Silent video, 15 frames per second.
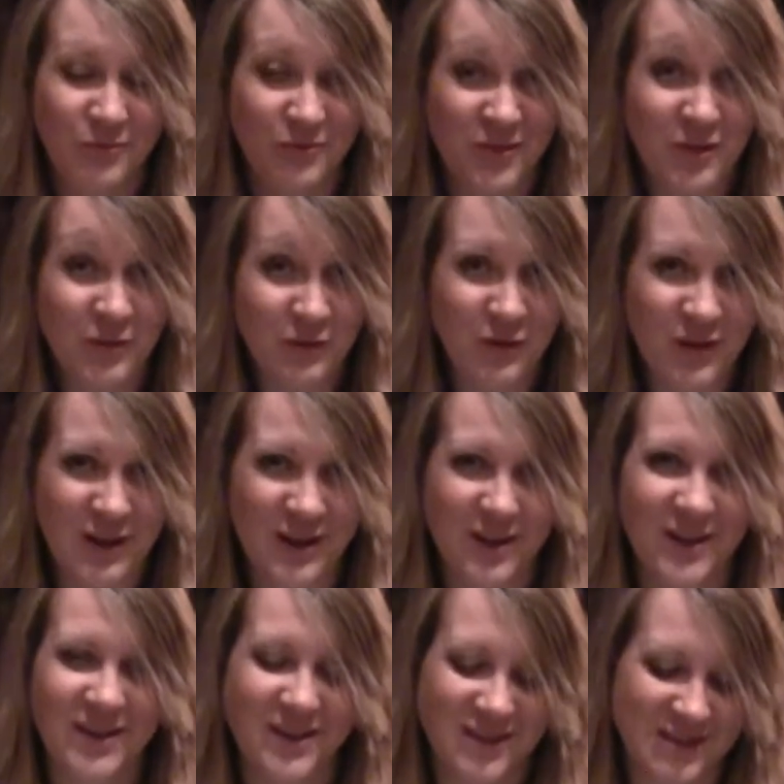Feel free
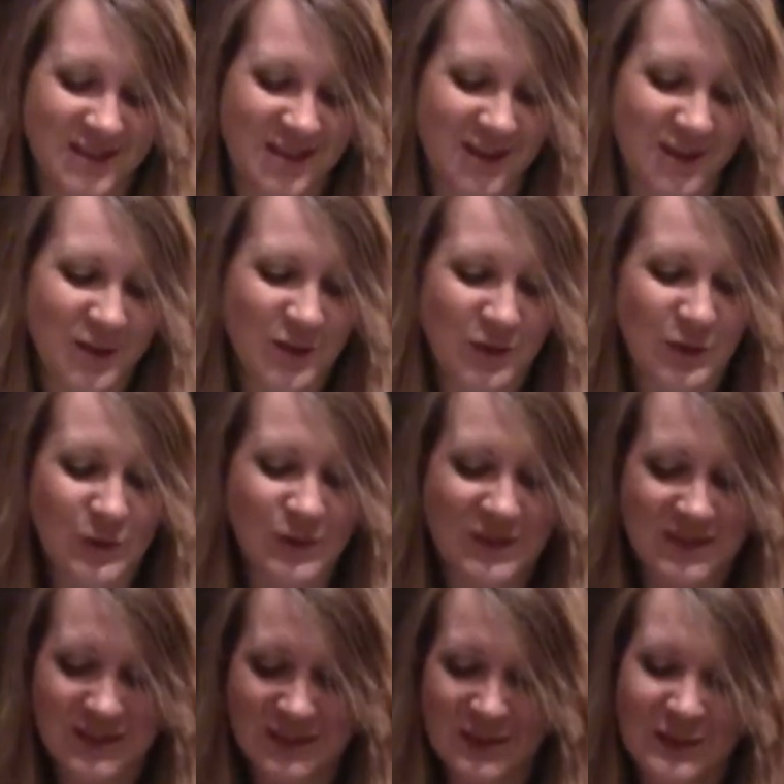to use
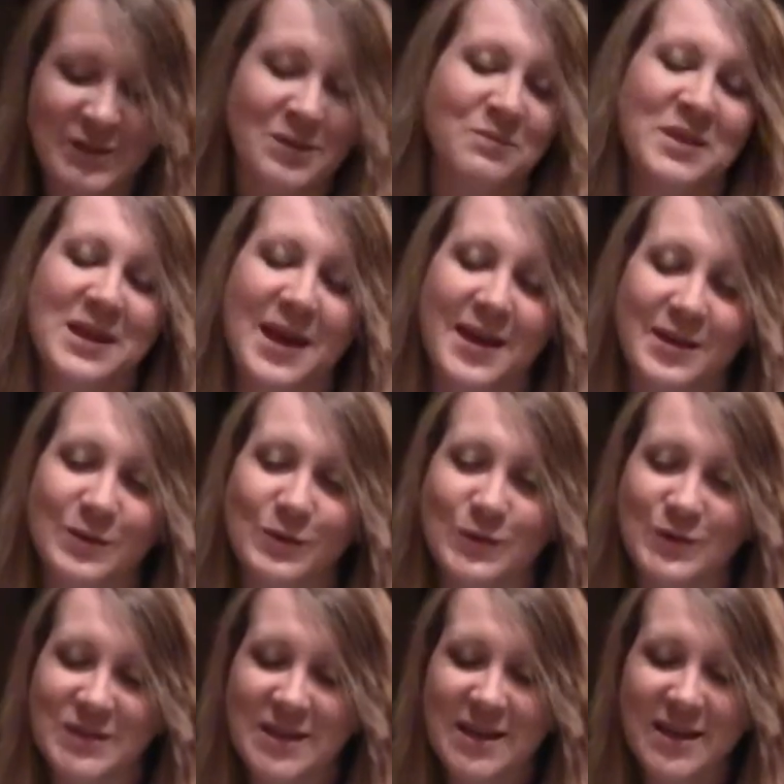the system that I
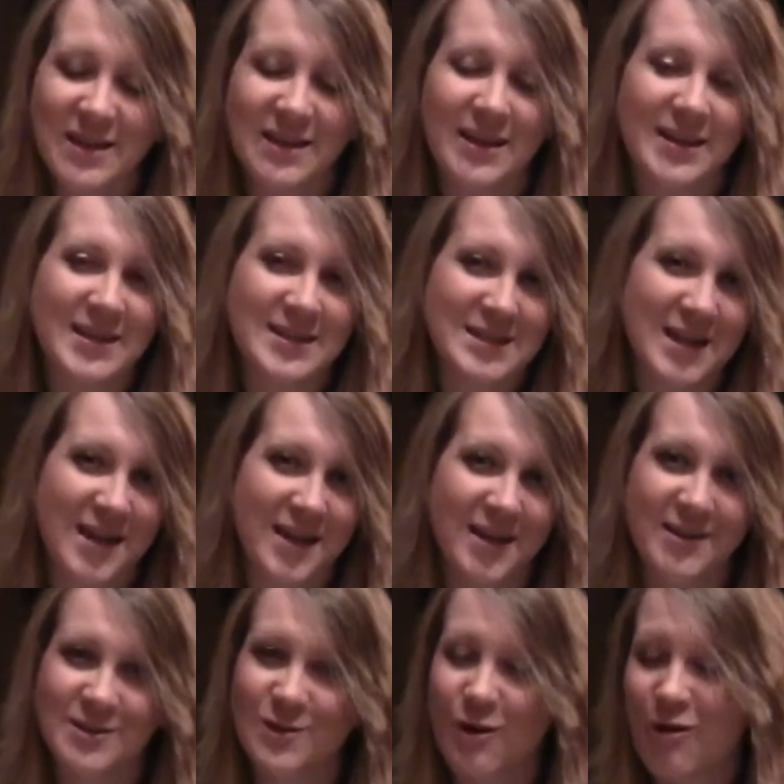use. Like I said,
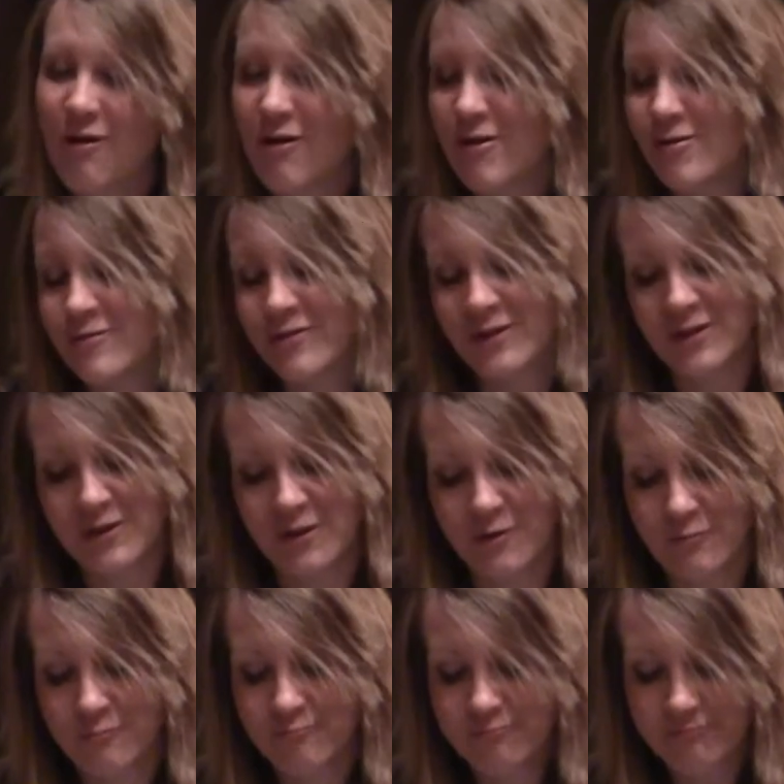it's all, you
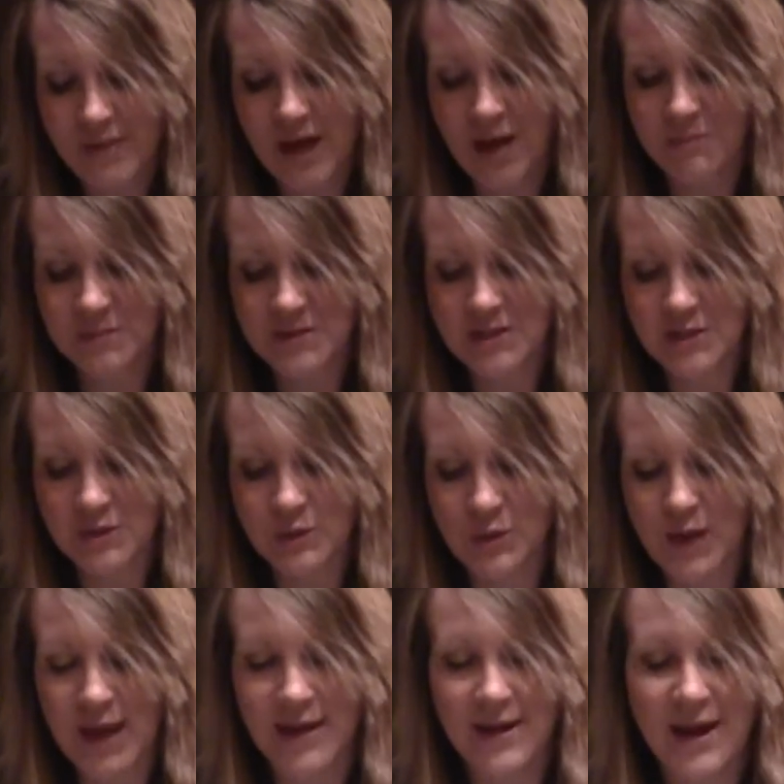know, up to you,
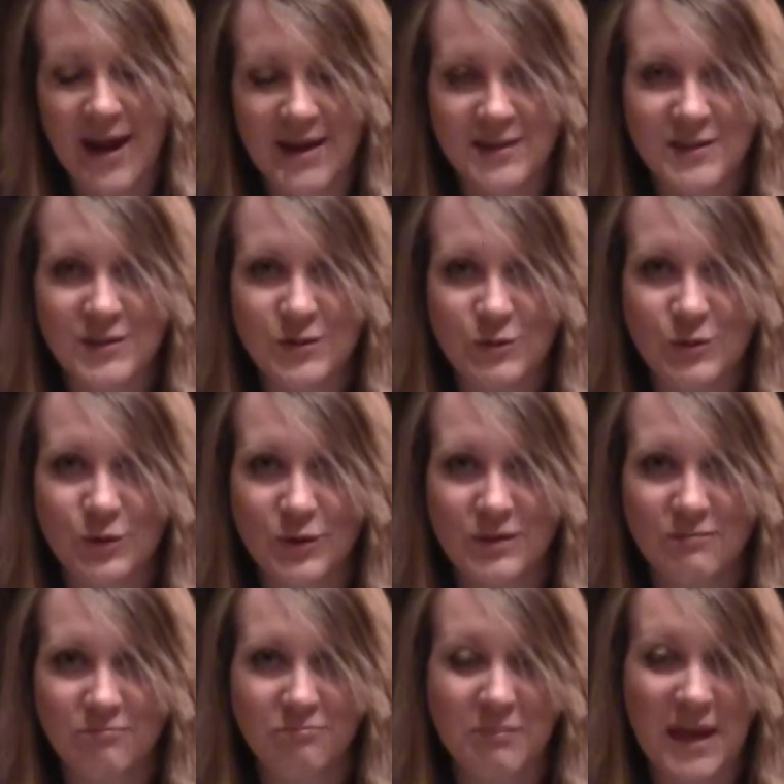and as you
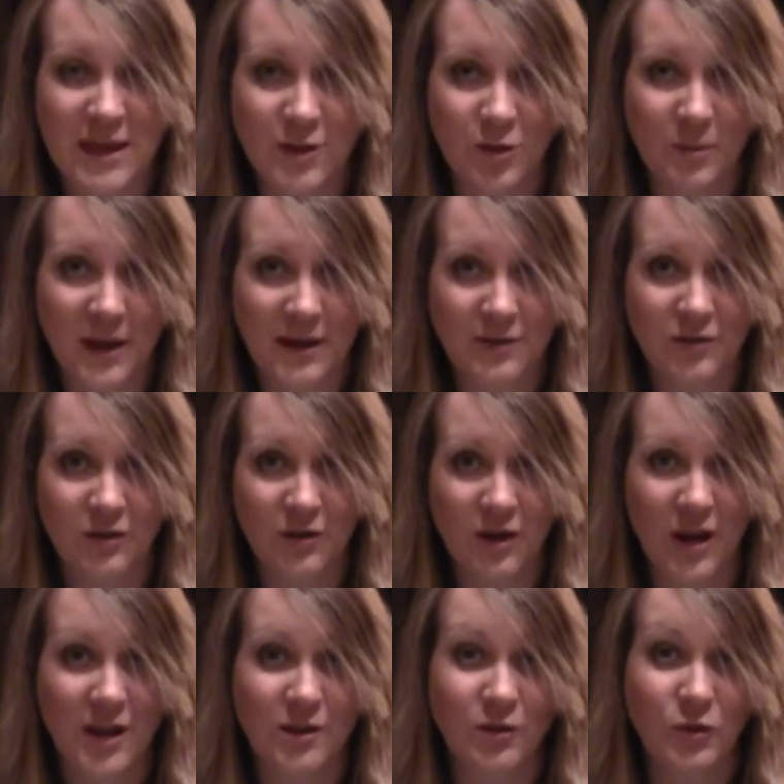make your binder
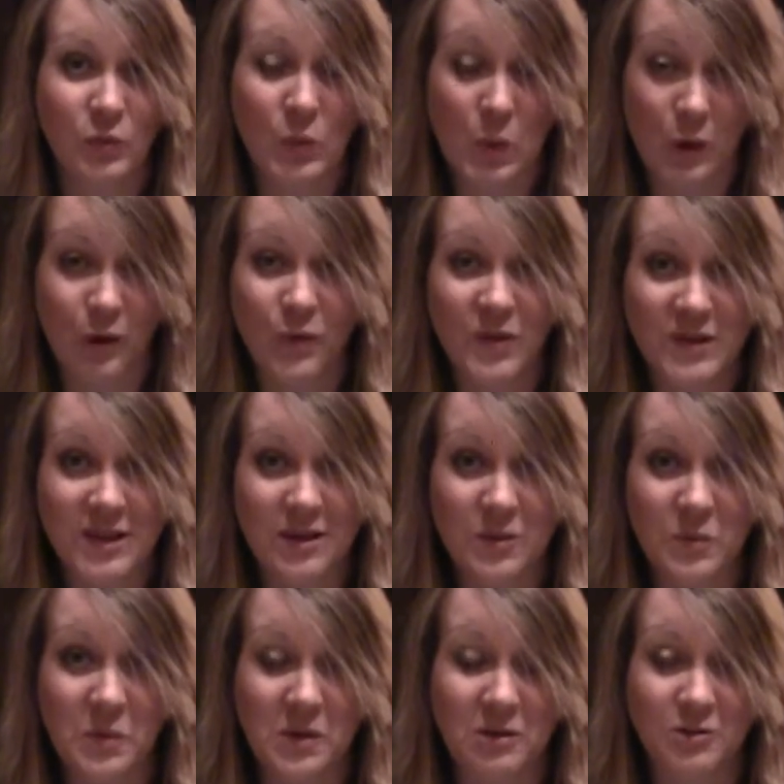and you work with it
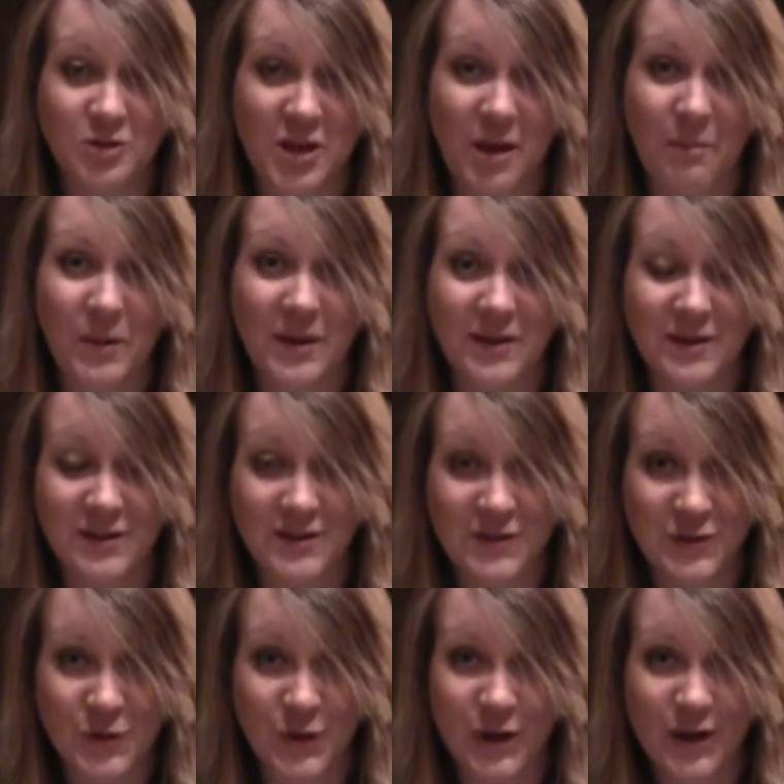when you're shopping in a
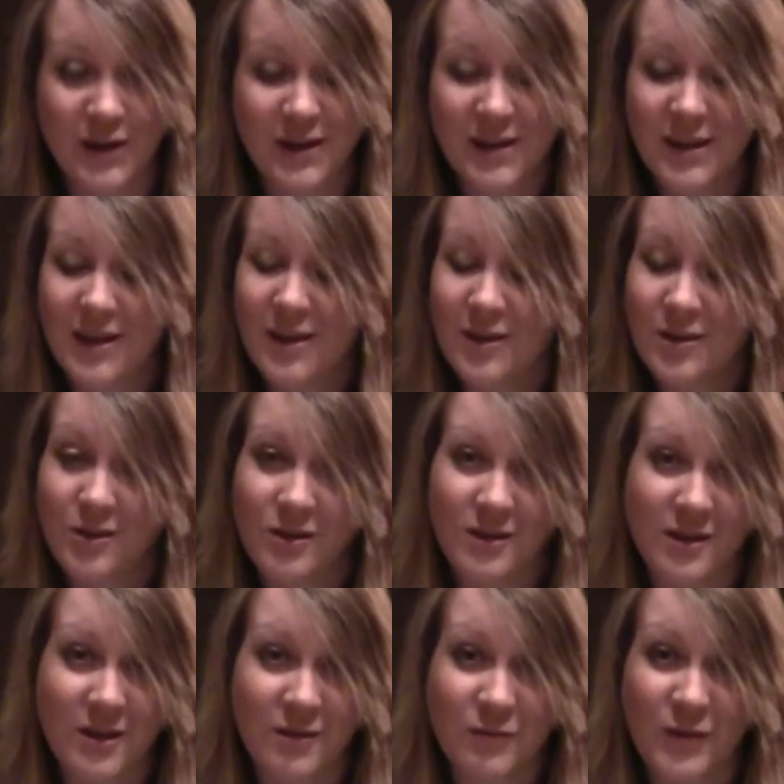store, you're
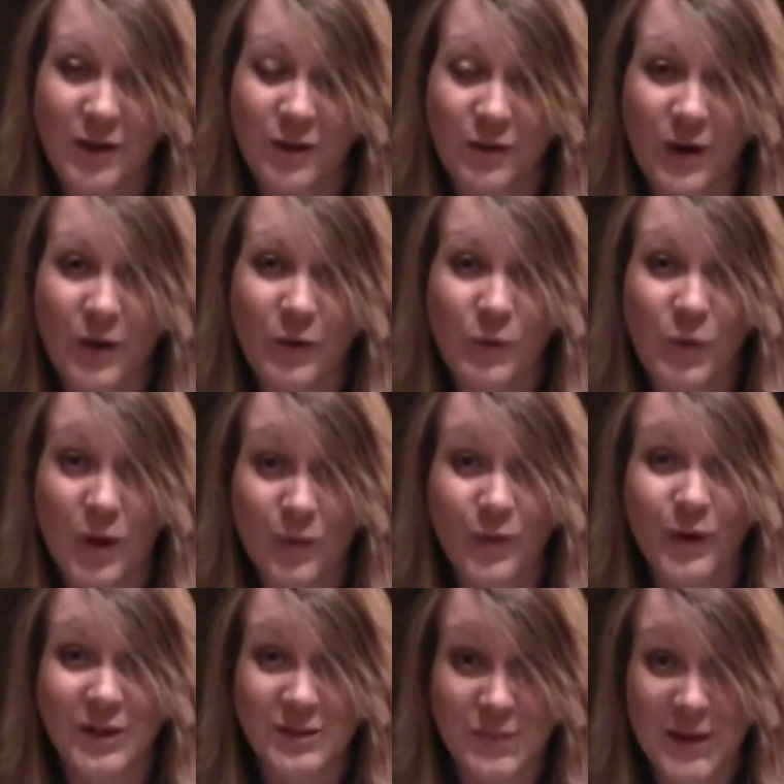gonna figure out what
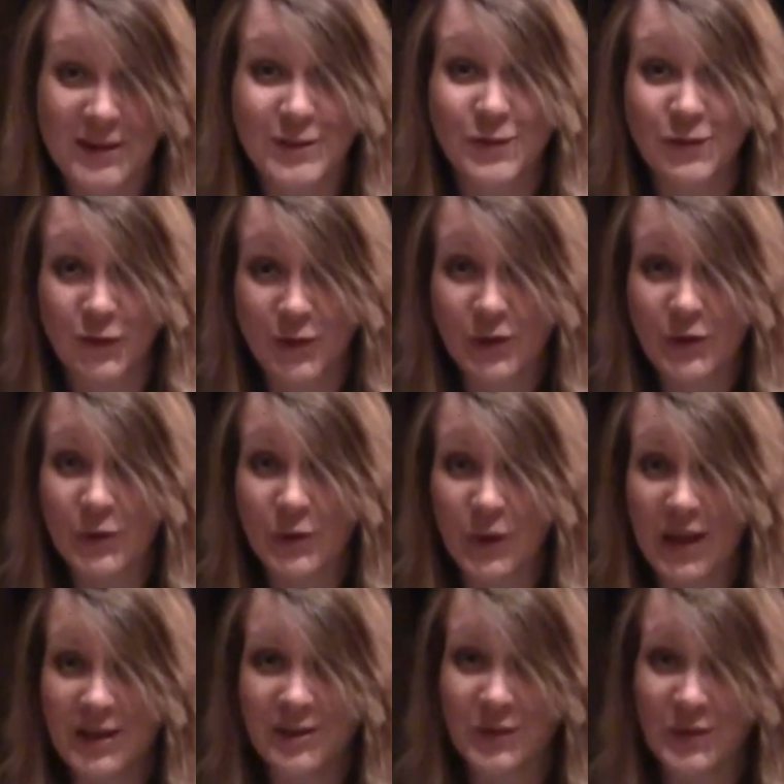works best for you,
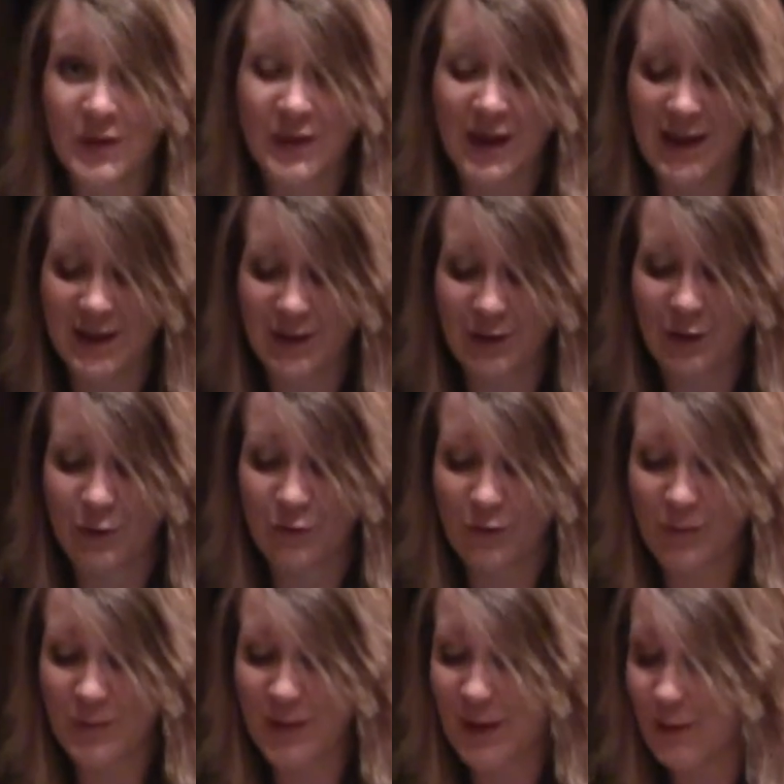and you can kind of go
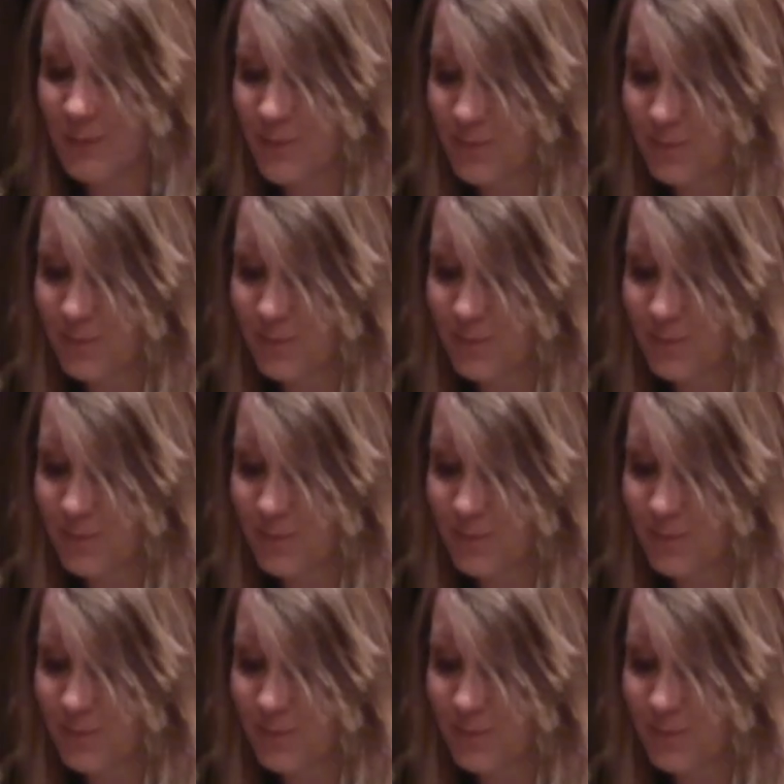from there.